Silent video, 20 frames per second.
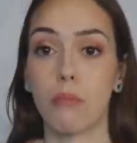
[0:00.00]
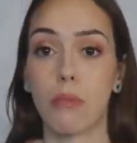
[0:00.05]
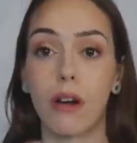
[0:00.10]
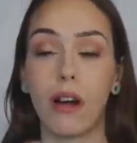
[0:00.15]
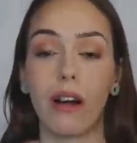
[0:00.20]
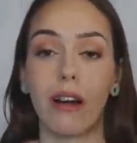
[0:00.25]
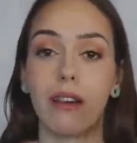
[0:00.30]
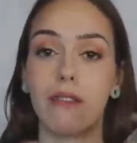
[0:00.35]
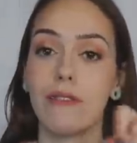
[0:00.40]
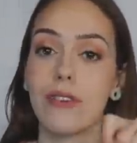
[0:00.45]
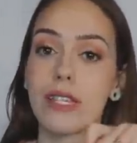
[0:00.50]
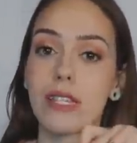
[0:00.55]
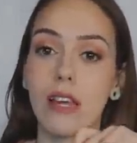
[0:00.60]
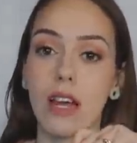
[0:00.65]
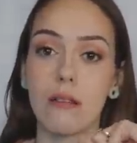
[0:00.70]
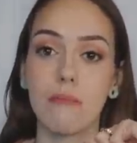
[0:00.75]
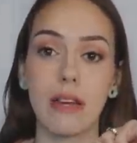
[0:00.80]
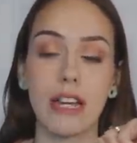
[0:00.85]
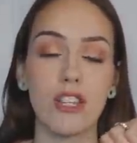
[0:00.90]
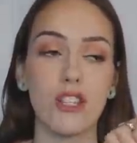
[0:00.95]
Bruh,
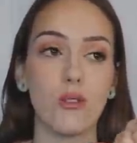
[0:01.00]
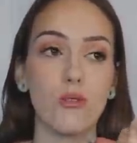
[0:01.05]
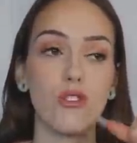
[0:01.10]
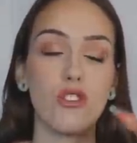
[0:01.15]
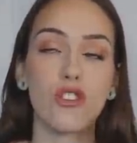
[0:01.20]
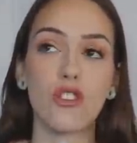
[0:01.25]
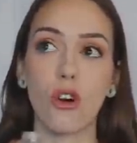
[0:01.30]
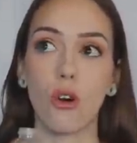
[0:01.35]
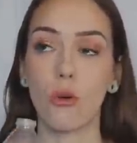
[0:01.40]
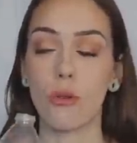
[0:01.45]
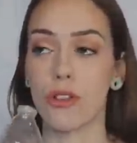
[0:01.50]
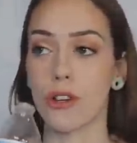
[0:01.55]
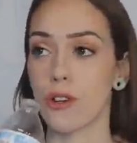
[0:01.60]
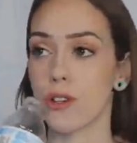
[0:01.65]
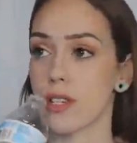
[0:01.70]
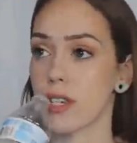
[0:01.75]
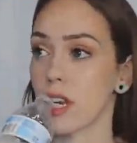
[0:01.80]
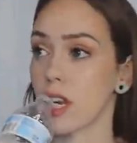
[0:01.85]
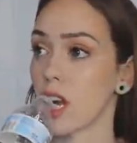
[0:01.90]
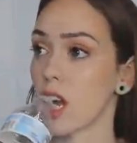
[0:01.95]
Invisalign makes you so
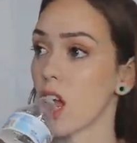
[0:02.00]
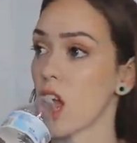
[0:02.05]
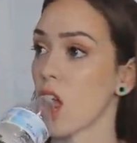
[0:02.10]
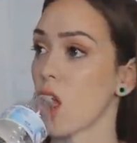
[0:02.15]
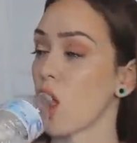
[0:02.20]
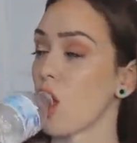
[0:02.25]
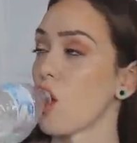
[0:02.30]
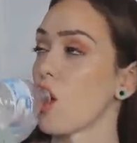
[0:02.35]
thirsty.